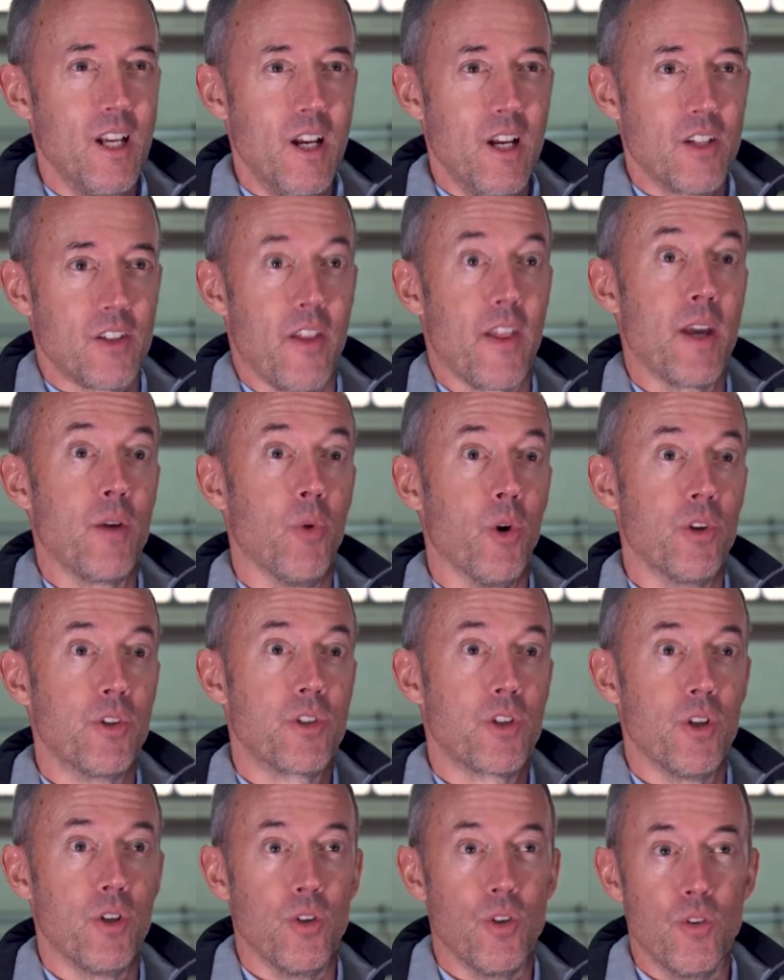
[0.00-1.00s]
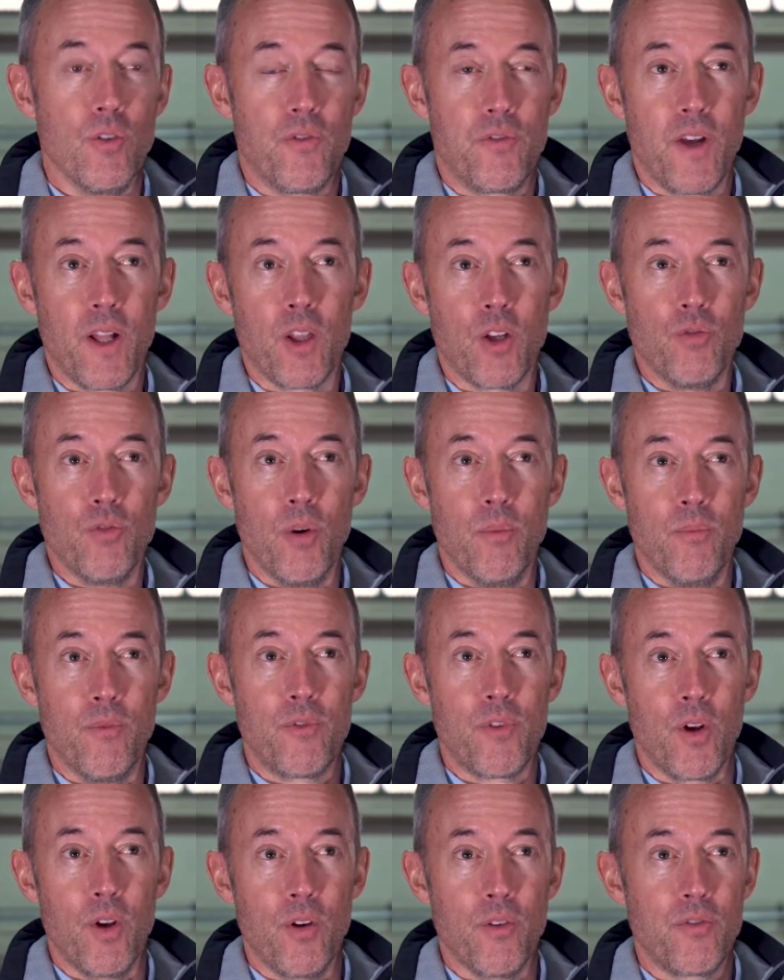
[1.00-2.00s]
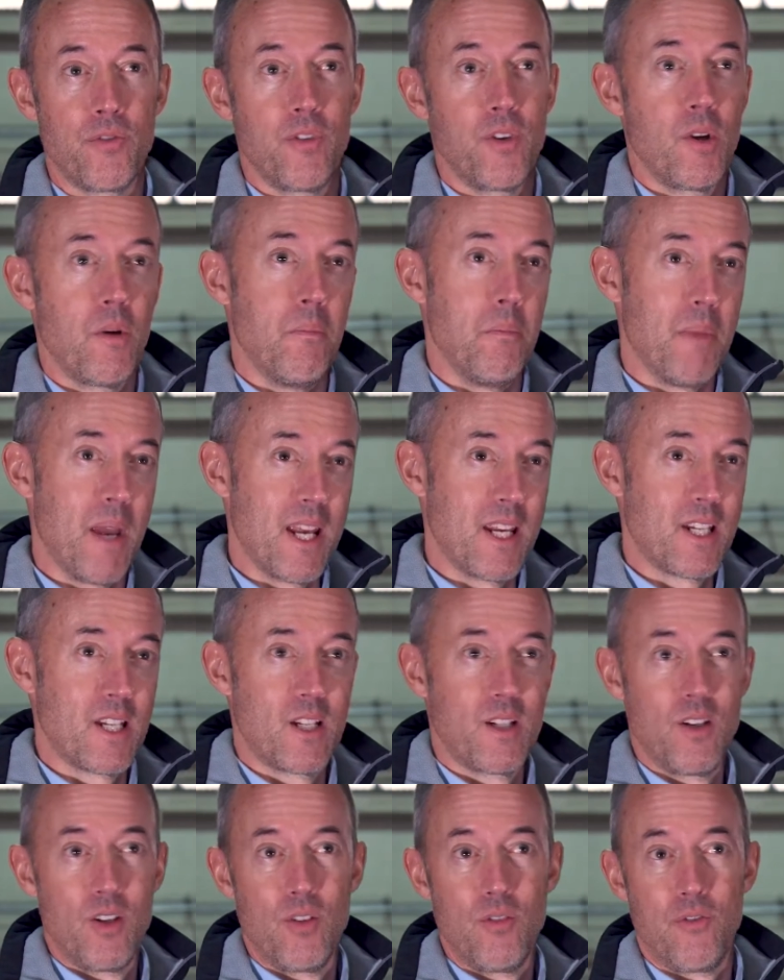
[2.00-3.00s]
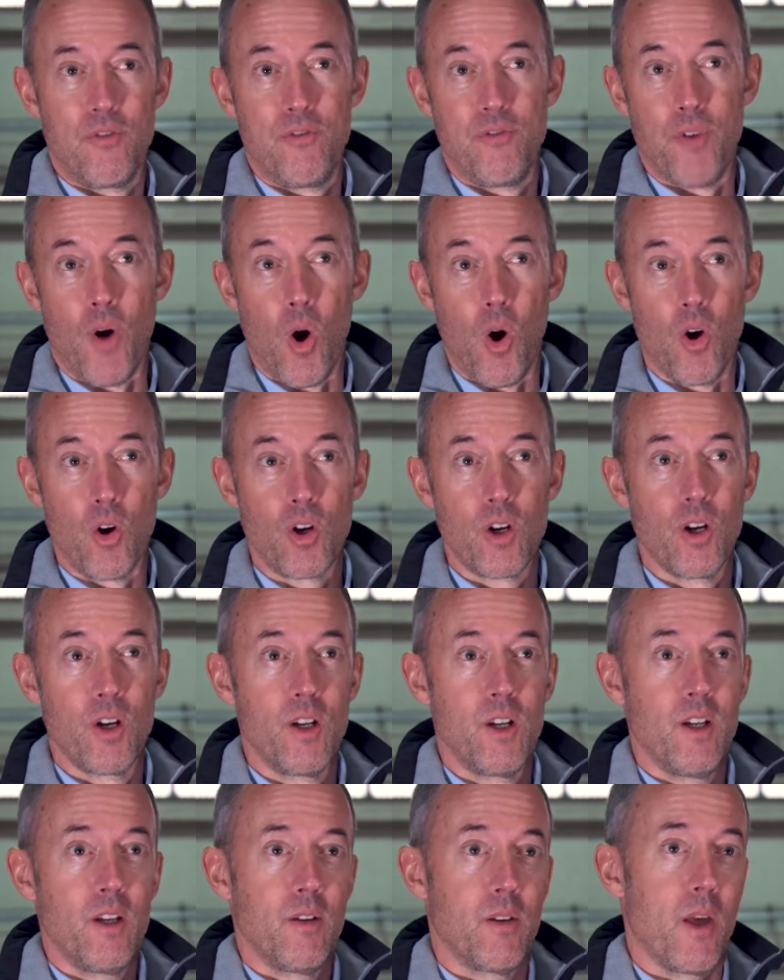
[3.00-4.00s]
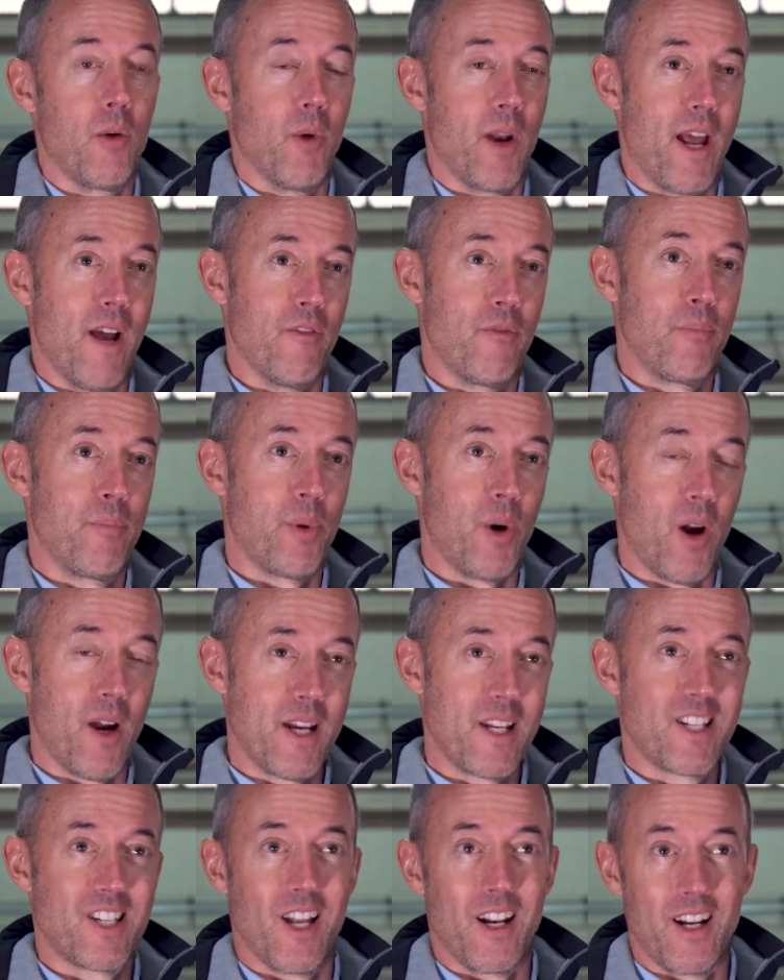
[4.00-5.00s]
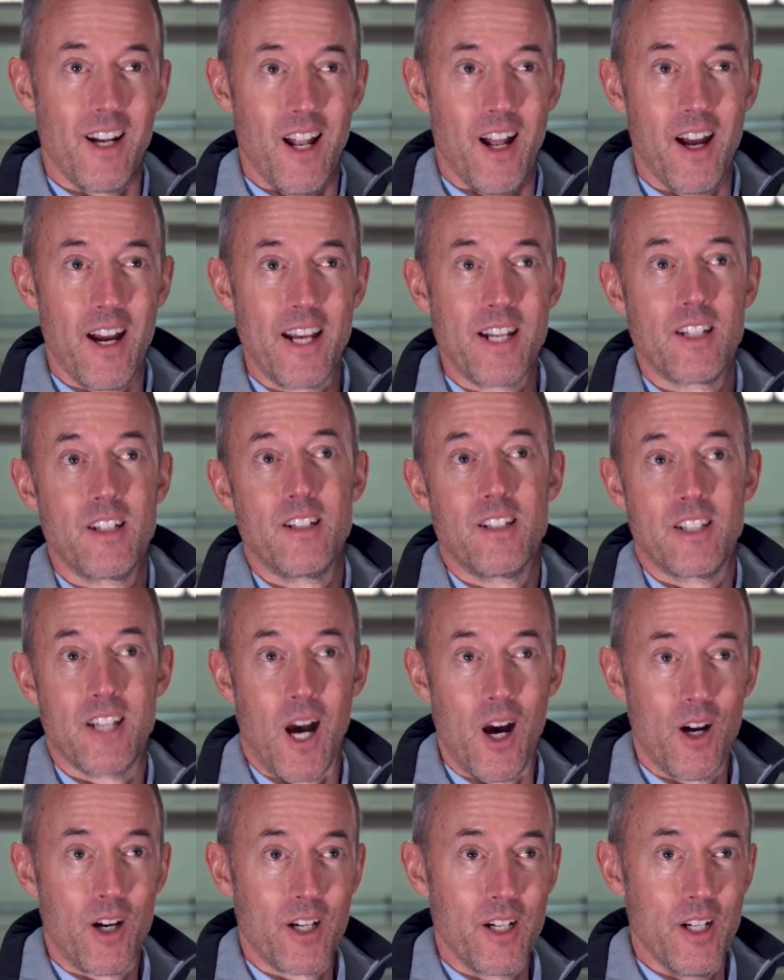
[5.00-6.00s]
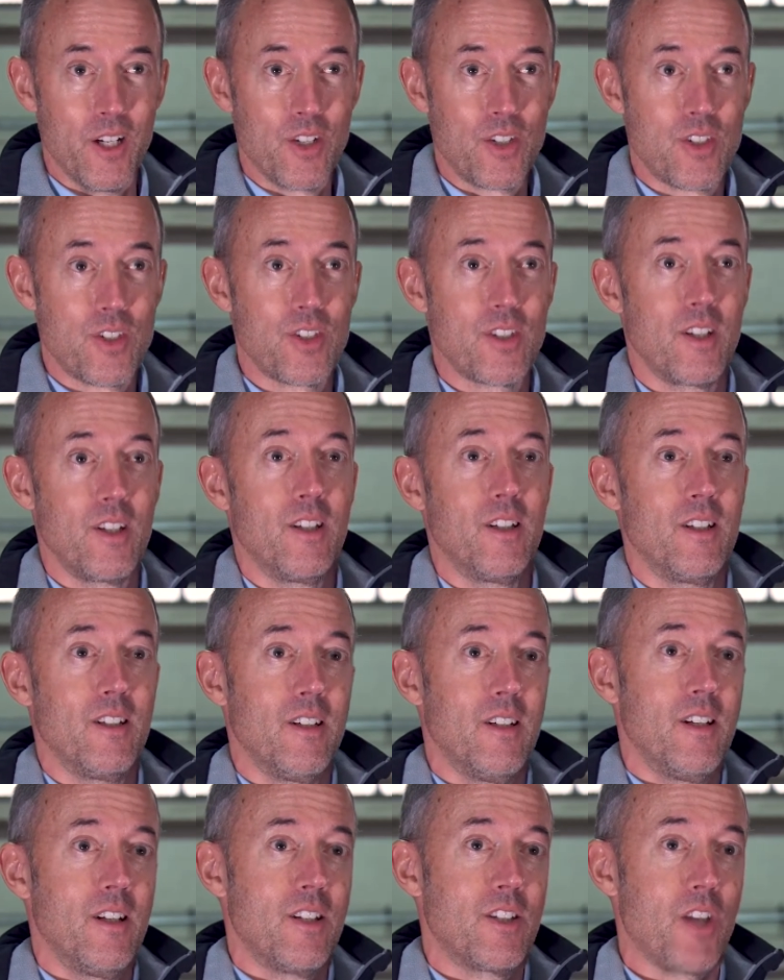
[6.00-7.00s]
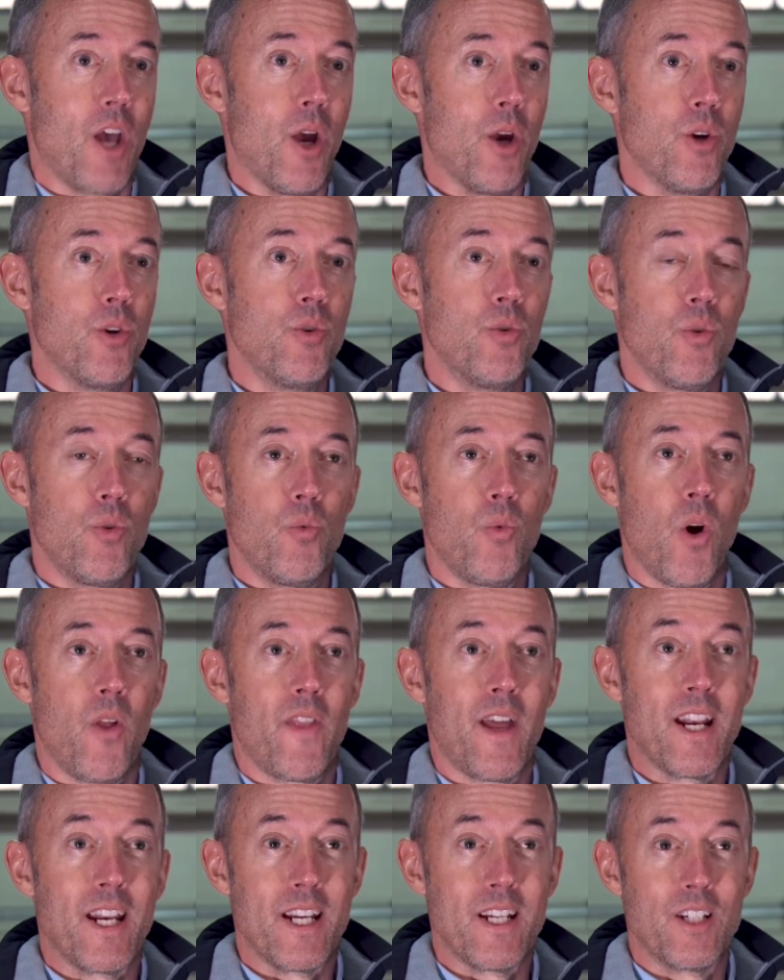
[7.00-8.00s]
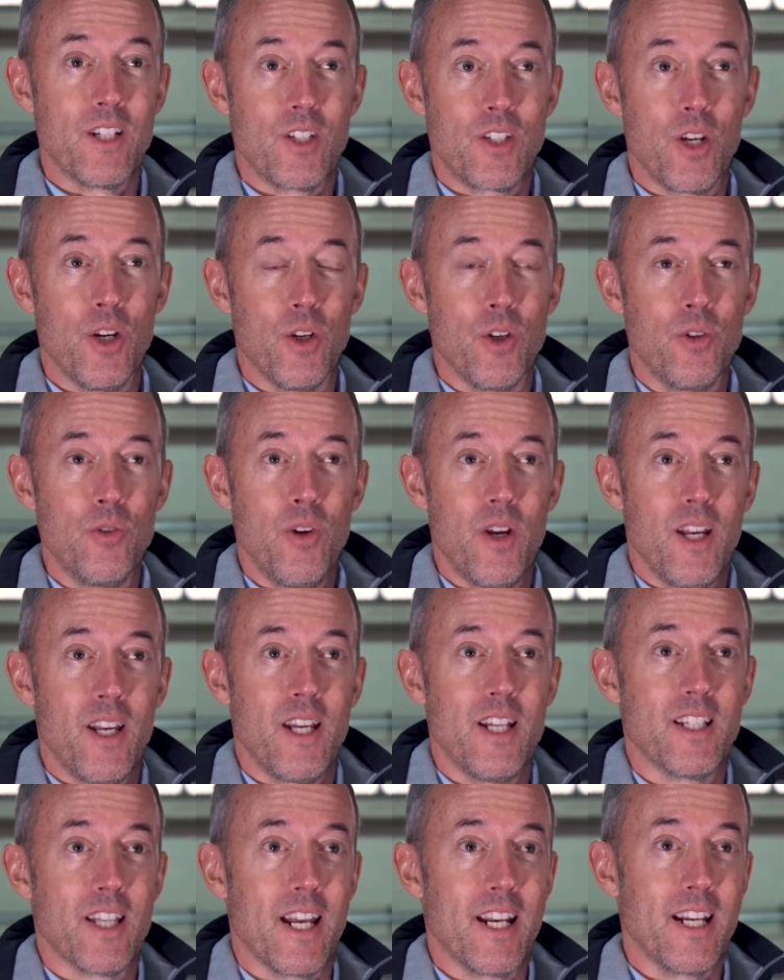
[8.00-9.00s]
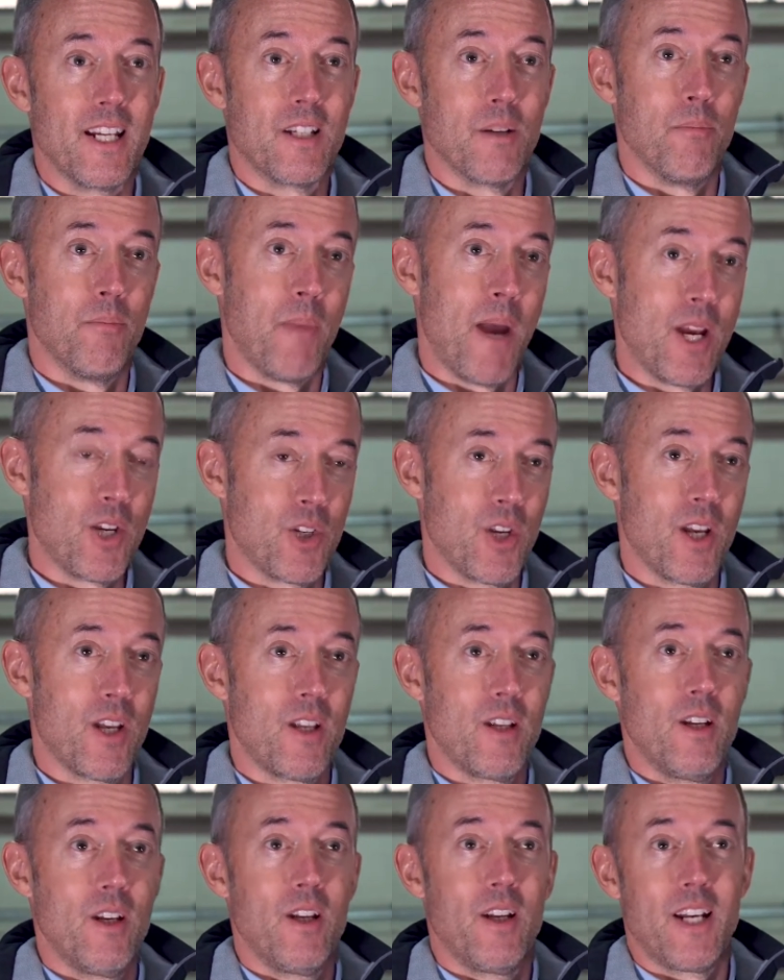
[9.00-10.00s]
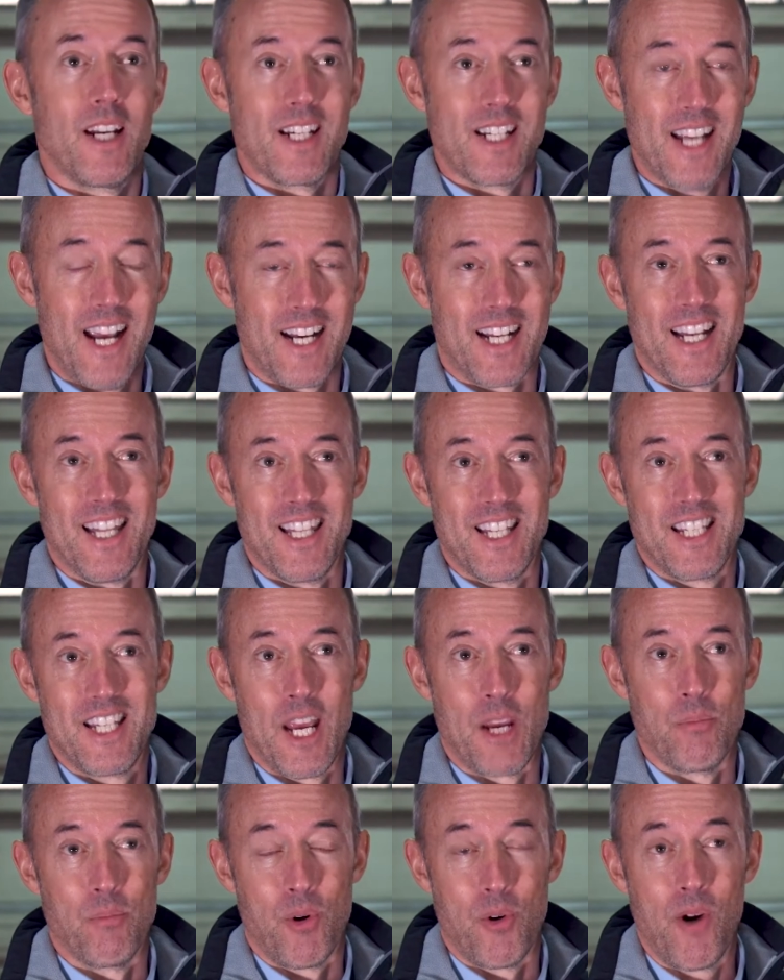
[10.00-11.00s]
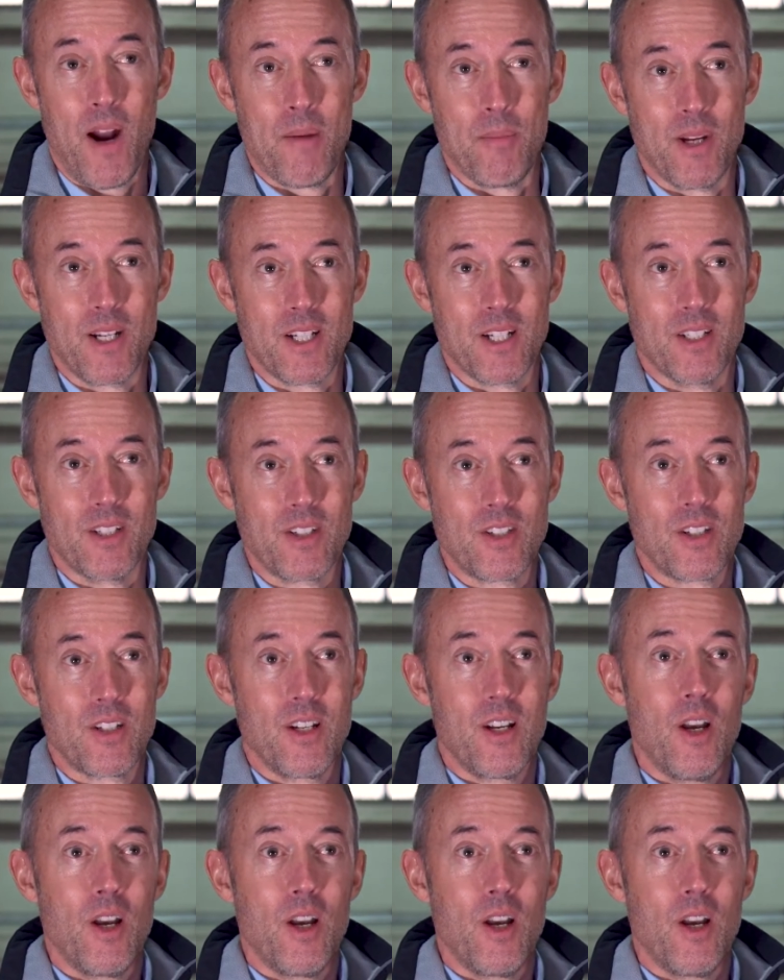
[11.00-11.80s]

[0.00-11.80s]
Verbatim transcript: So they want to fill the room full of mist, fog, they want to have bright sunlight, darkness. So what they need to do is they need to measure exactly the same parameters,